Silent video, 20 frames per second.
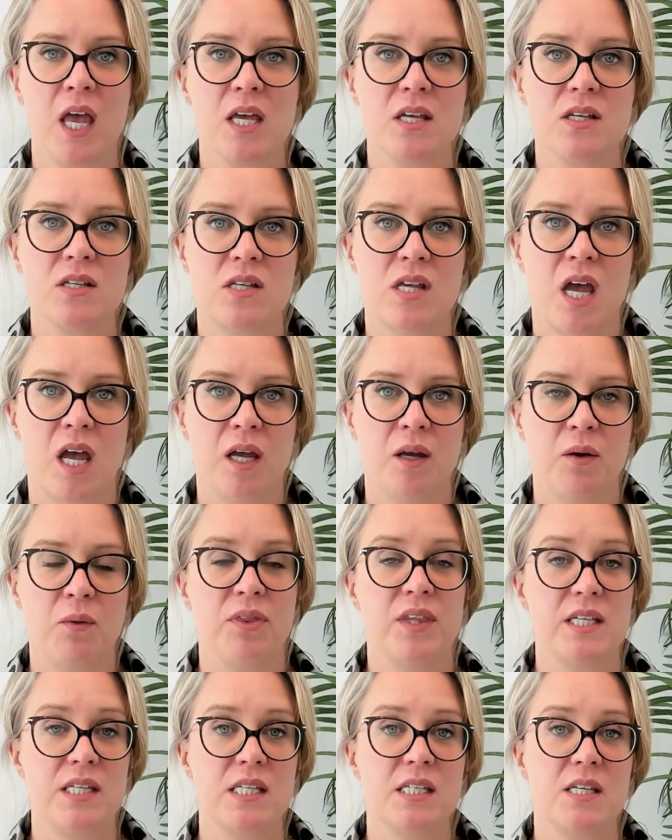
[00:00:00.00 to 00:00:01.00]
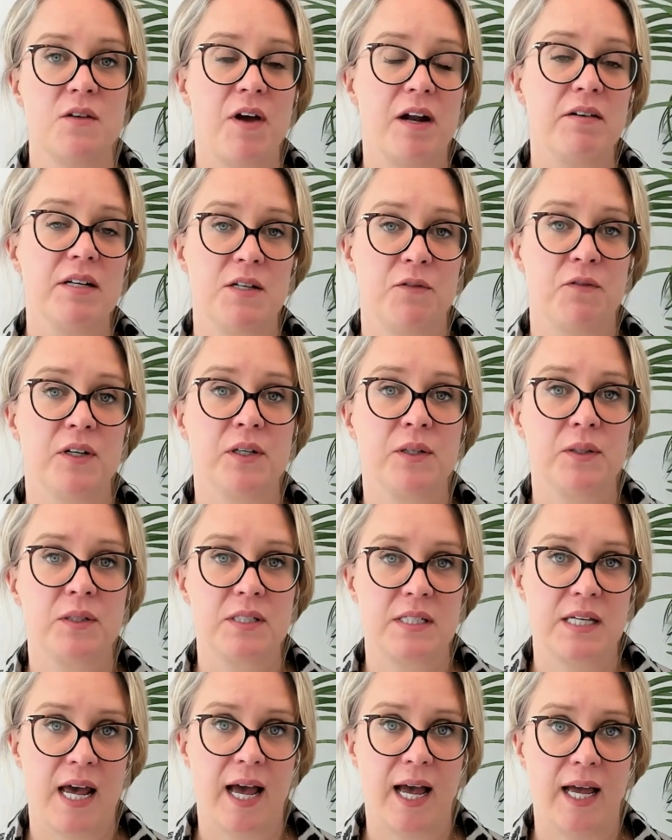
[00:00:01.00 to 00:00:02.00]
So this is a very
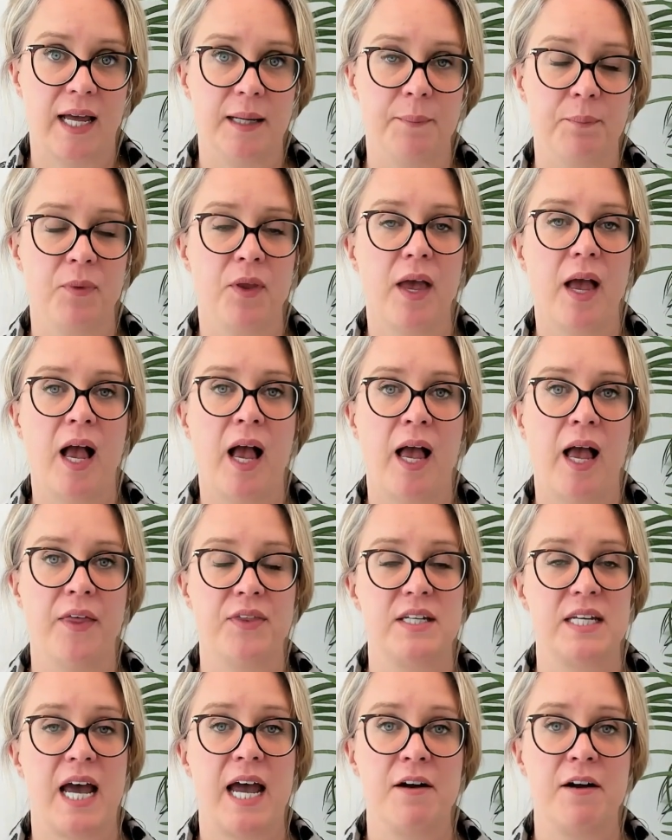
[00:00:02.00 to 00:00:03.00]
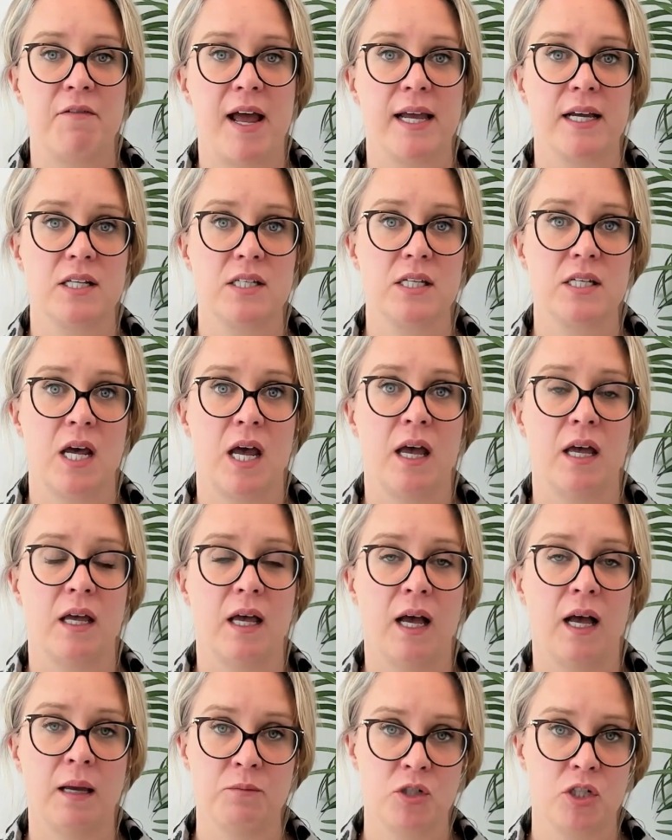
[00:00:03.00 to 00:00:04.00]
difficult time. The director,
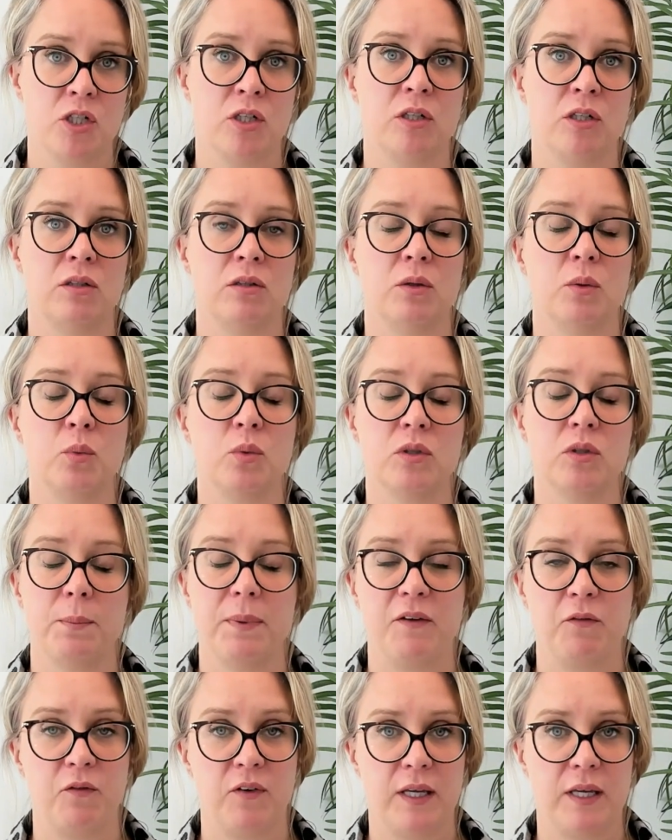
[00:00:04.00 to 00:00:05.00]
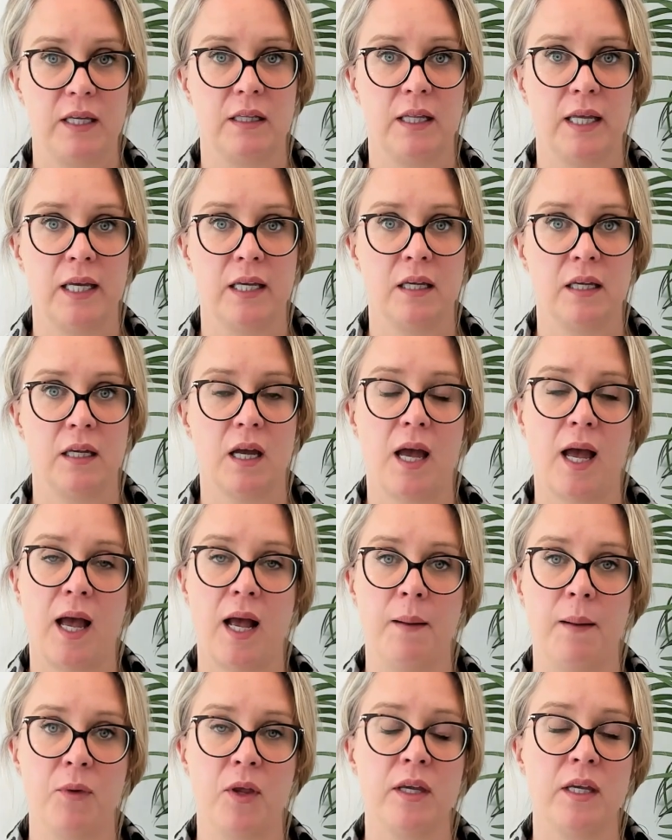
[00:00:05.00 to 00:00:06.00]
I'm sure, would be feeling,
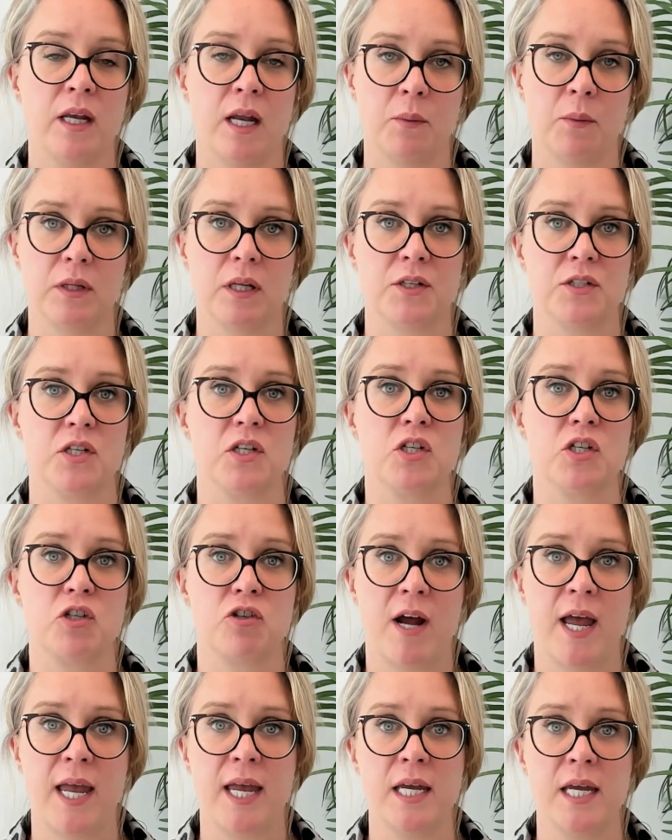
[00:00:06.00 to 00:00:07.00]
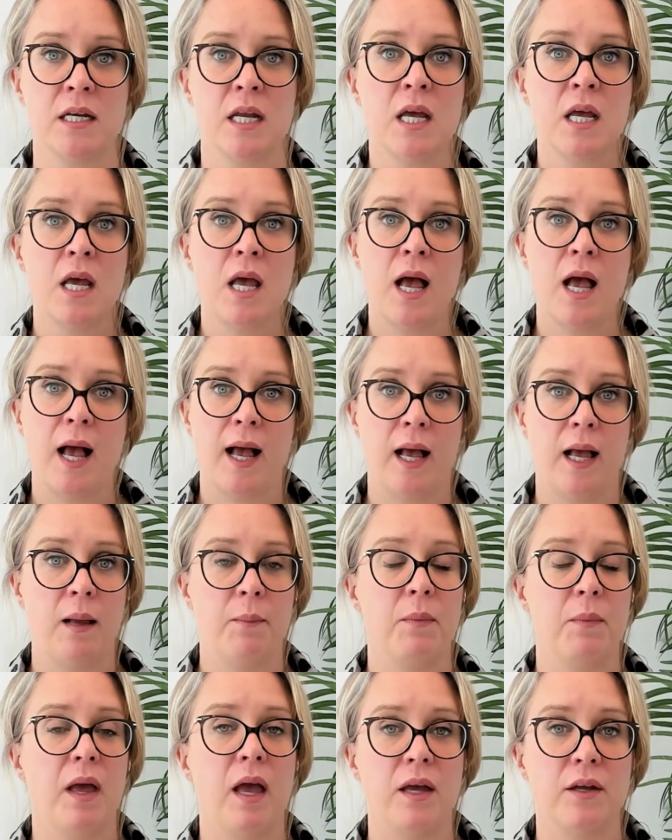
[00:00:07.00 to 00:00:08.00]
a lot of strain,
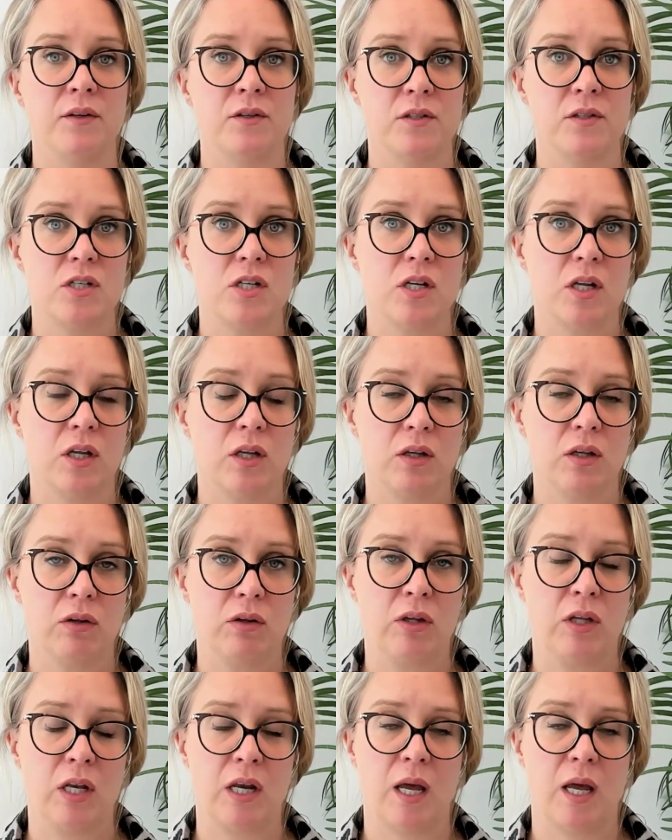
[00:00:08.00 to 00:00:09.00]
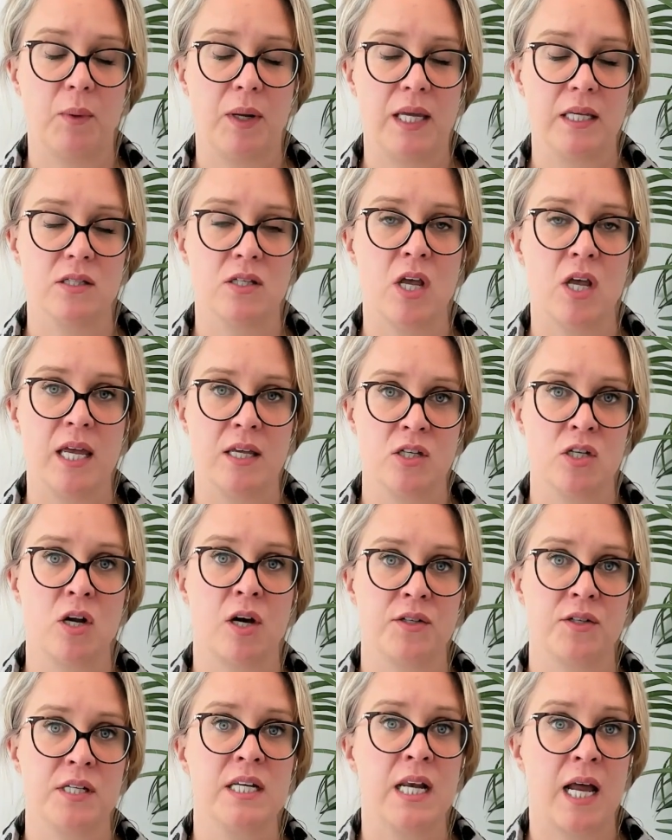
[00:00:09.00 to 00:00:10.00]
and it's
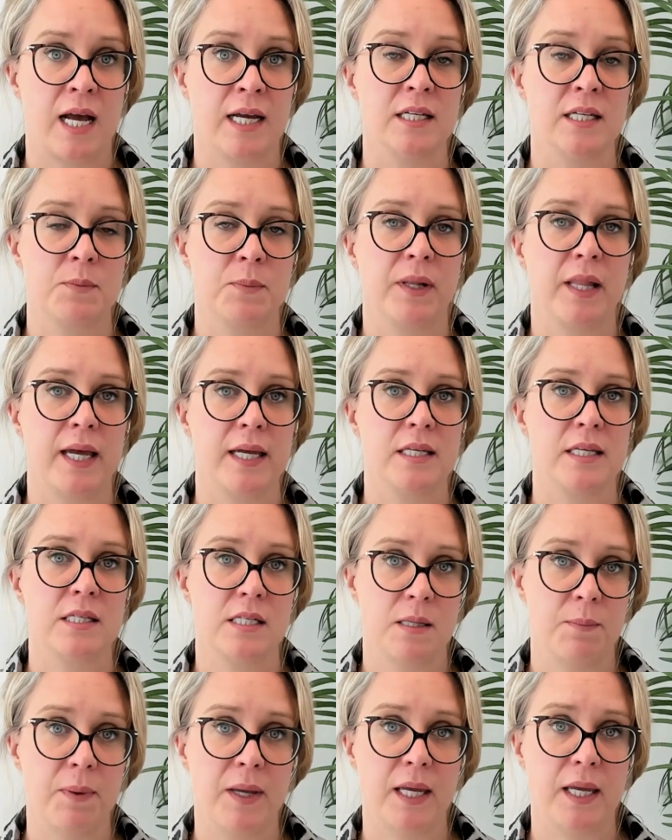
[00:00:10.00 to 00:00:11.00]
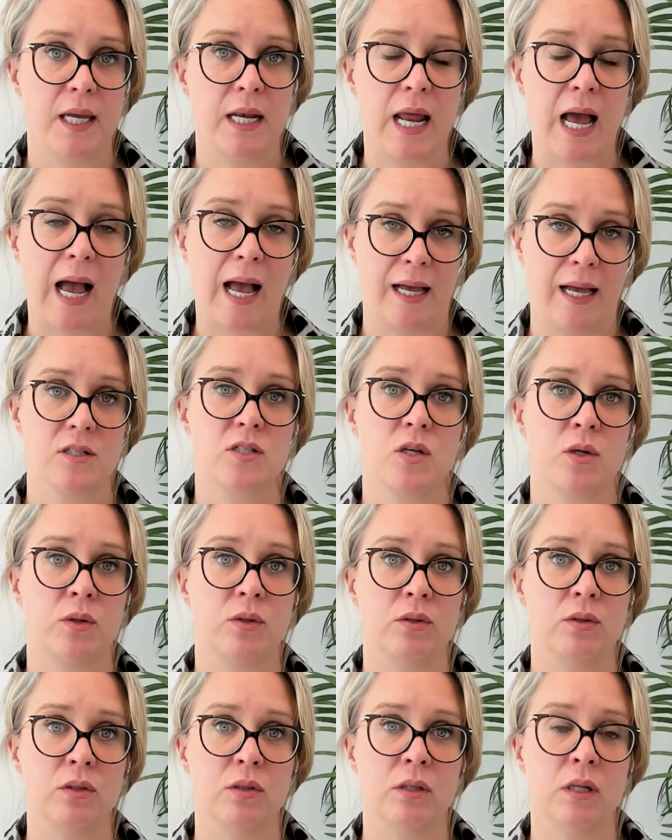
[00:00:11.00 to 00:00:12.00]
not a nice place to be in at
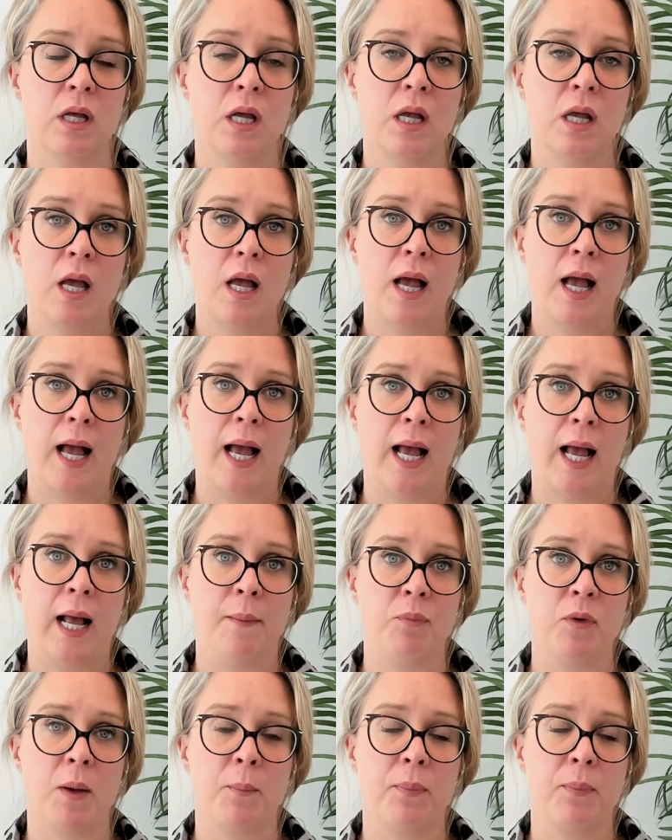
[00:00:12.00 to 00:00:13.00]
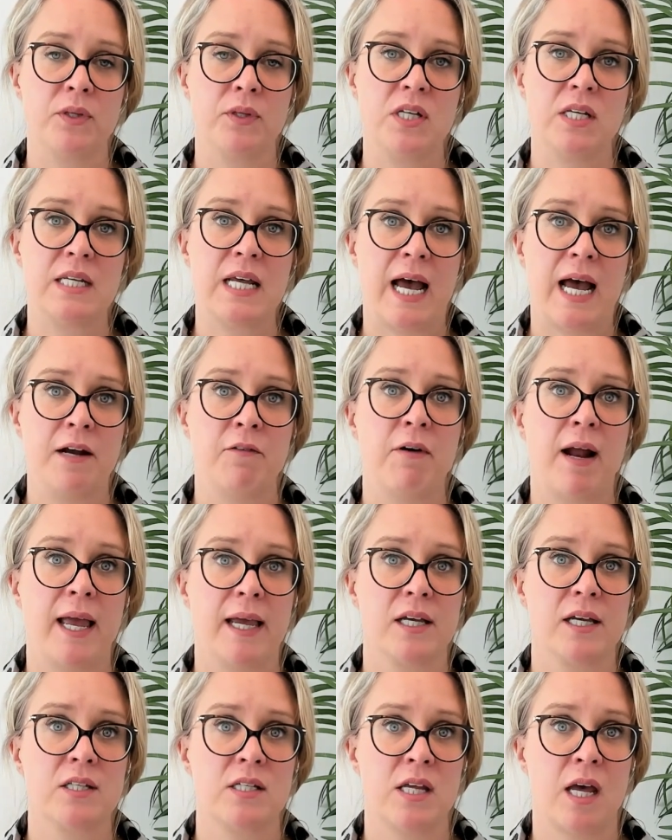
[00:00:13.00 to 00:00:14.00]
all. But a
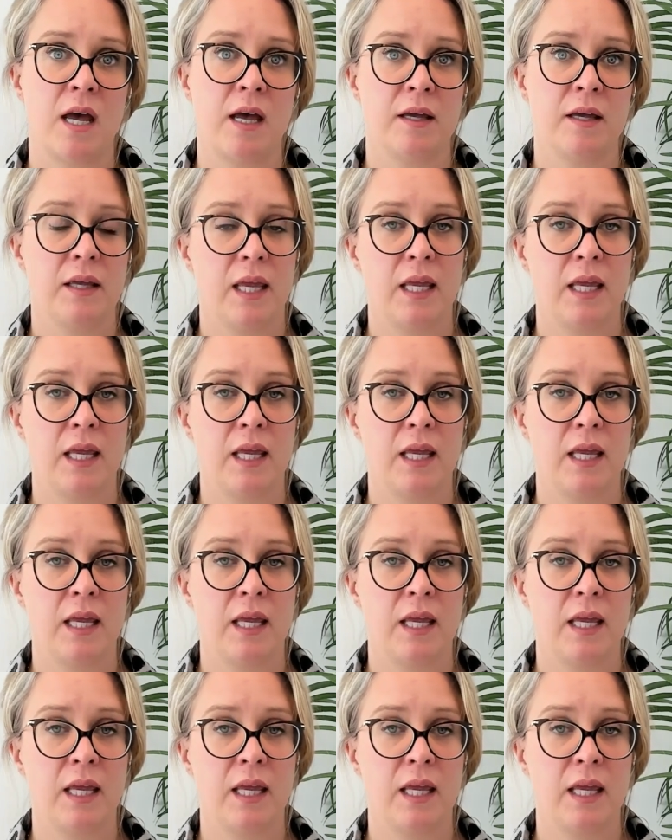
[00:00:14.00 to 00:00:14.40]
director